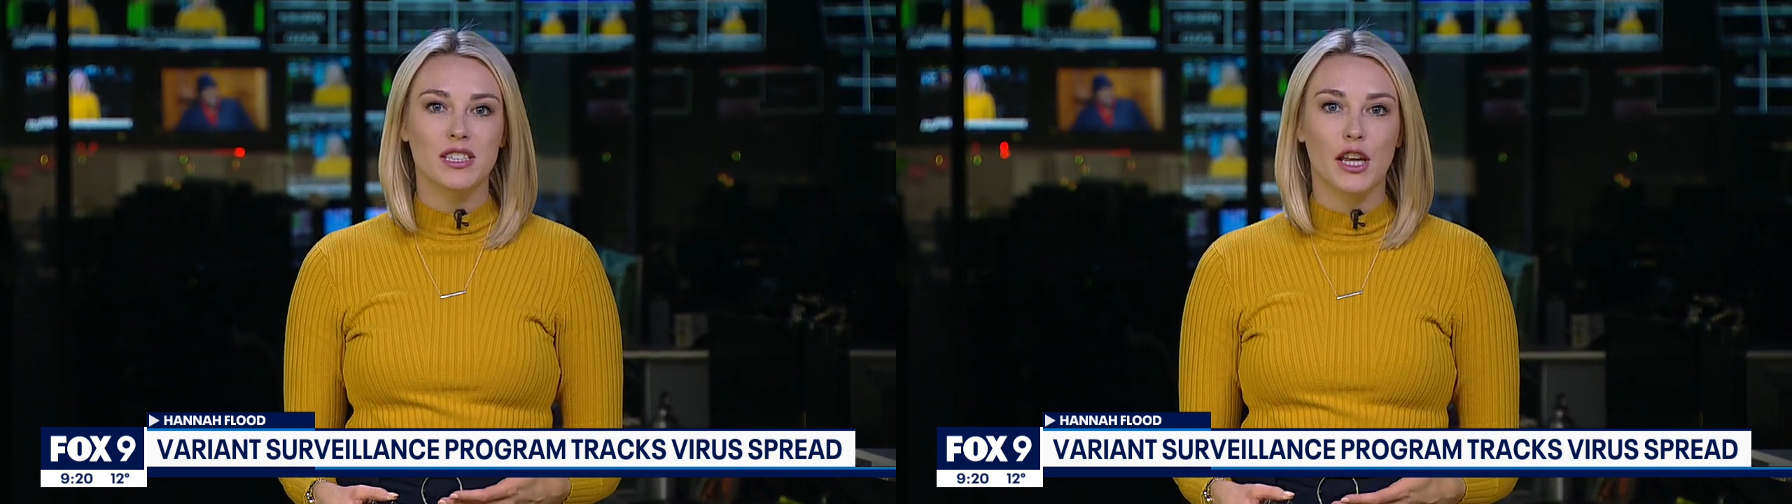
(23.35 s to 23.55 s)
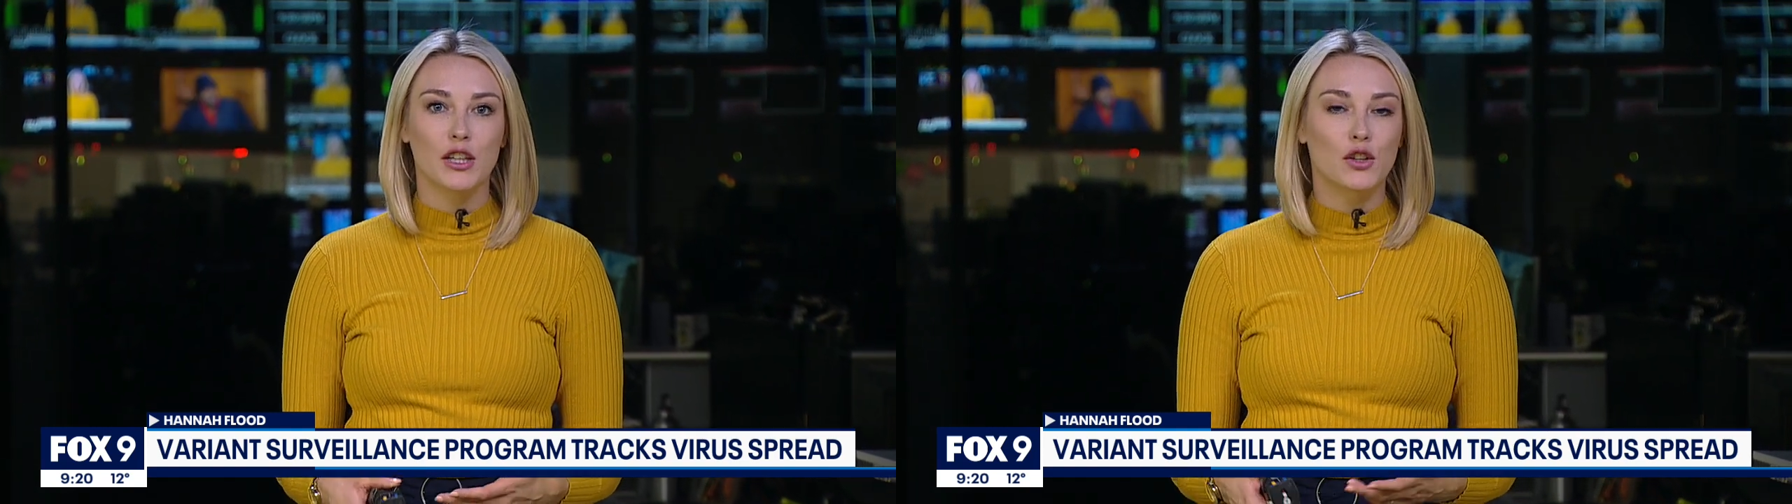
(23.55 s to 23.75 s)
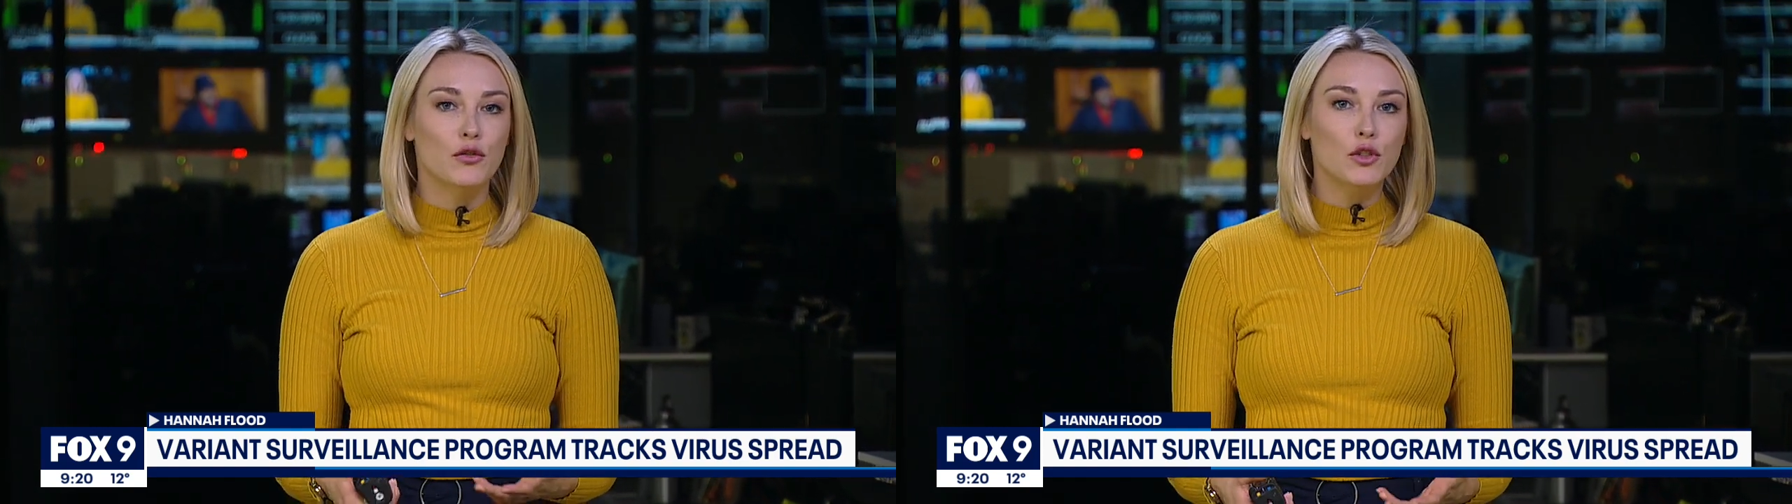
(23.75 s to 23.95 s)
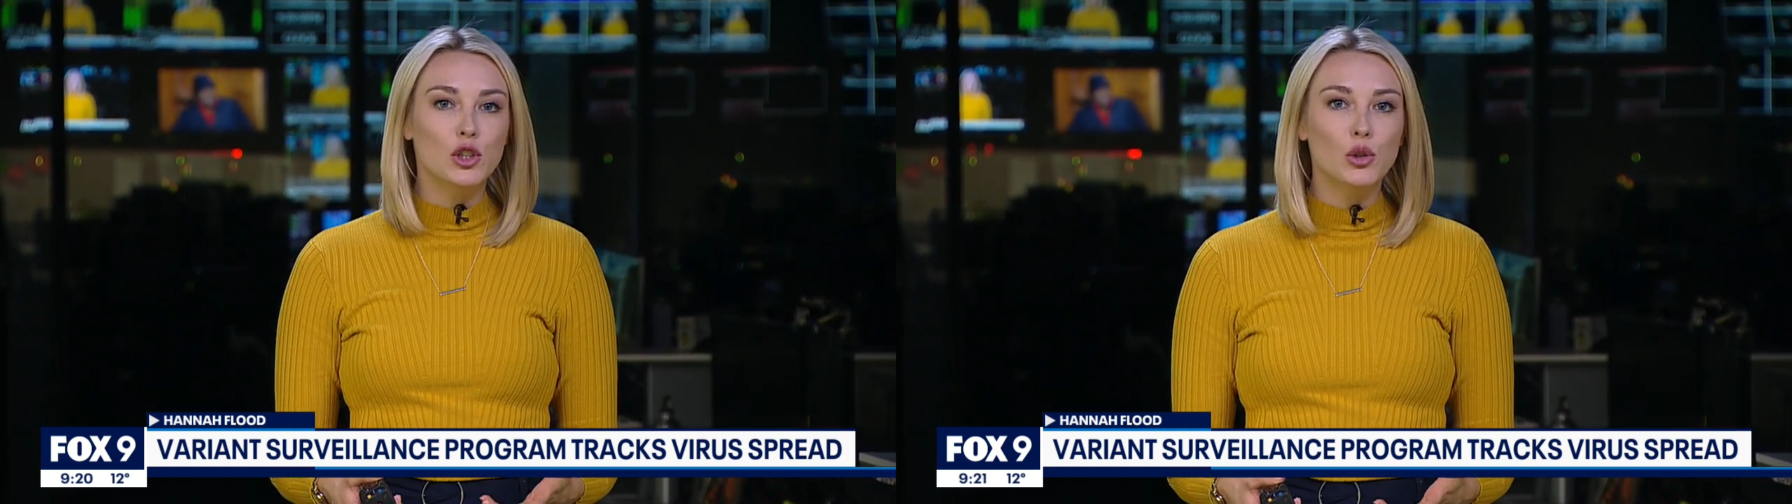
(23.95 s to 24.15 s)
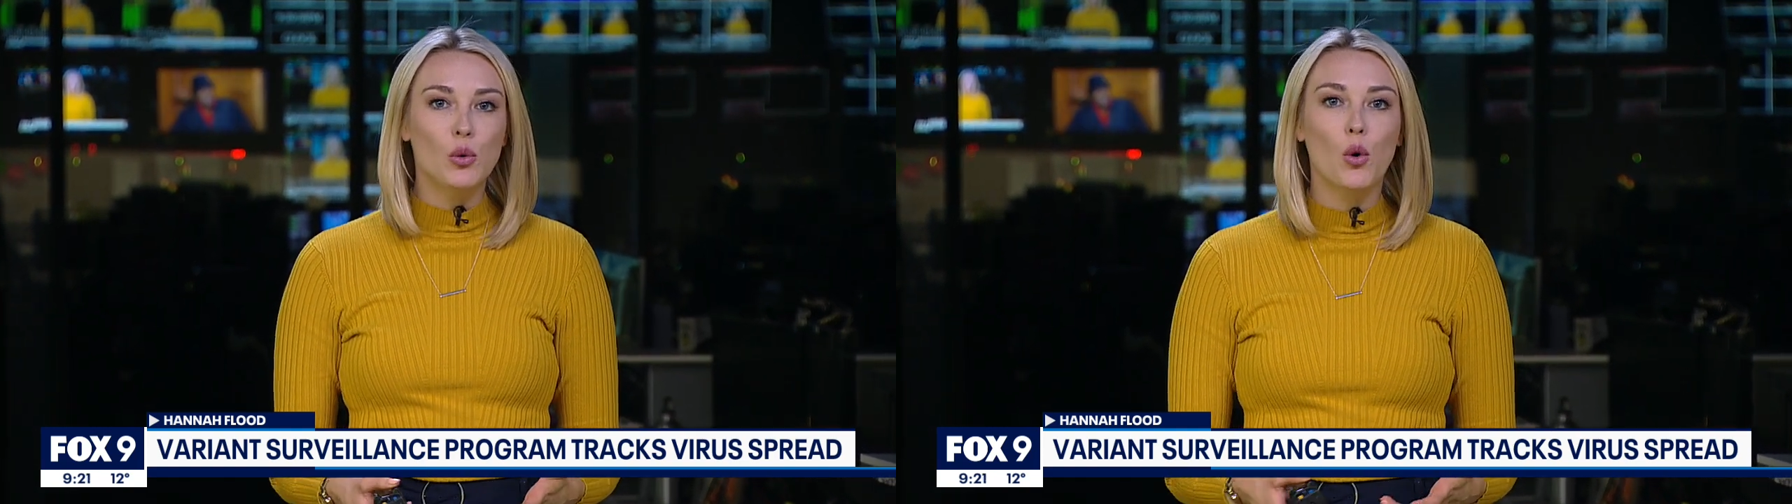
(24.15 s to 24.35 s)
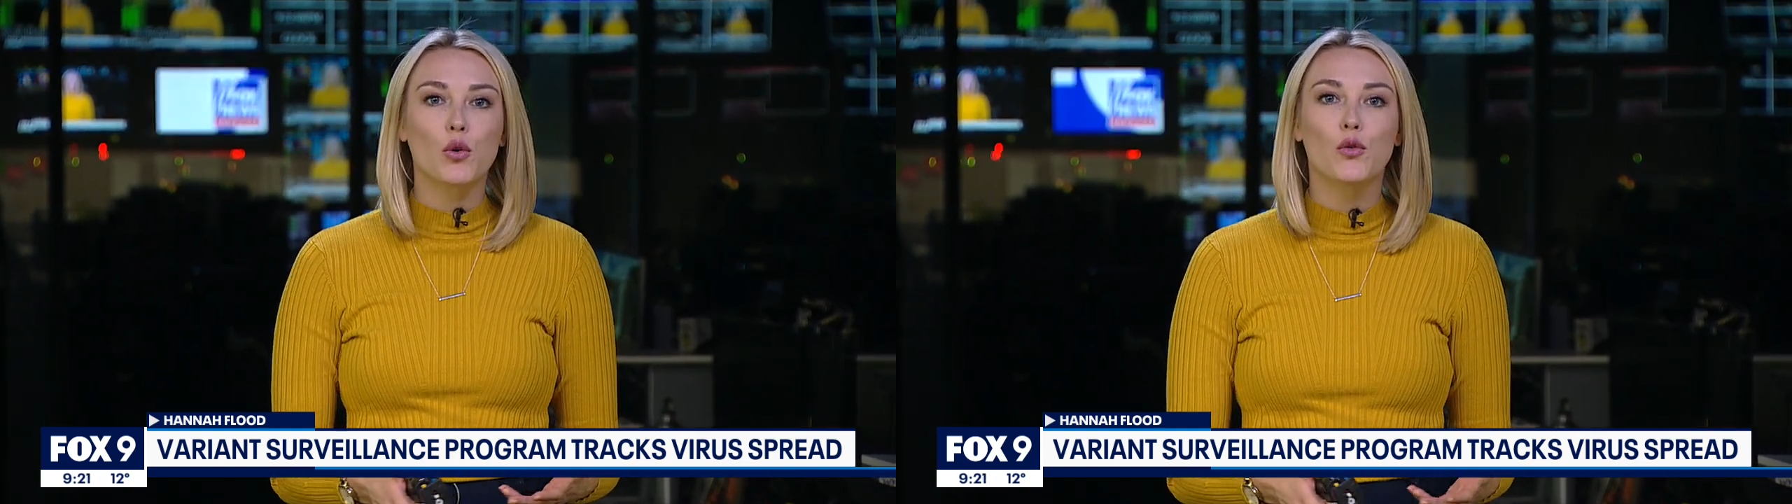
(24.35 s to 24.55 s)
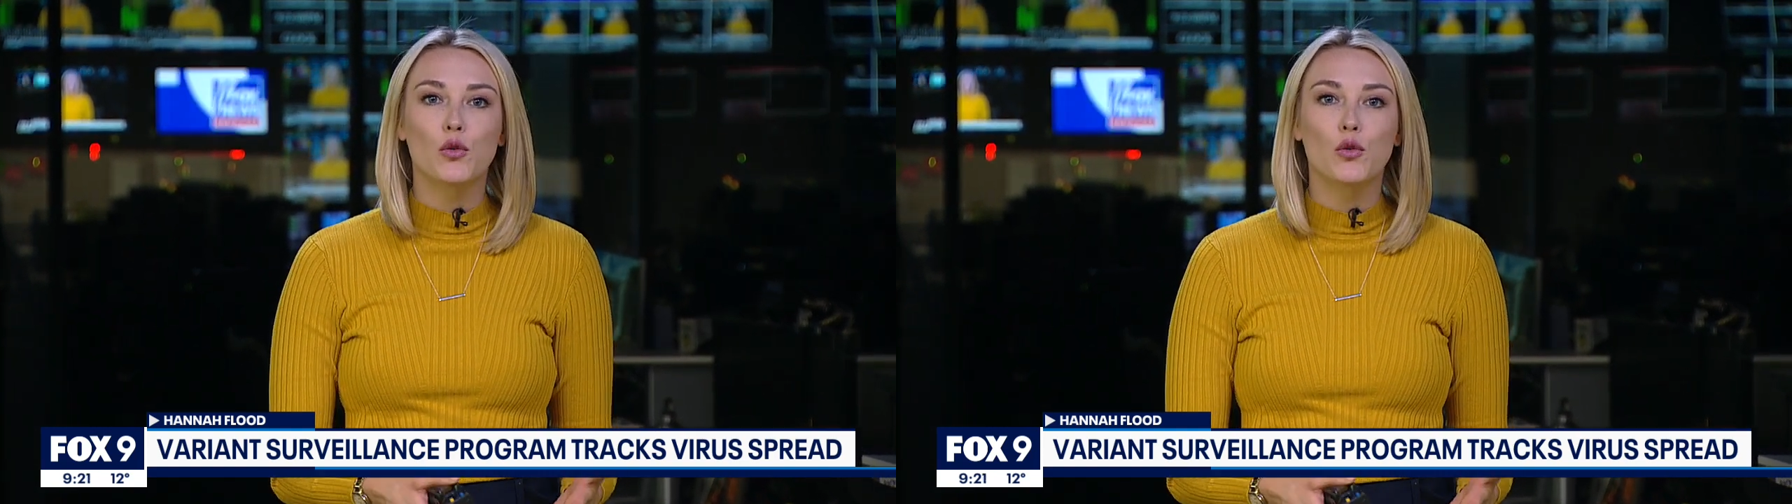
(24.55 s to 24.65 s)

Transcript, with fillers: like the flu or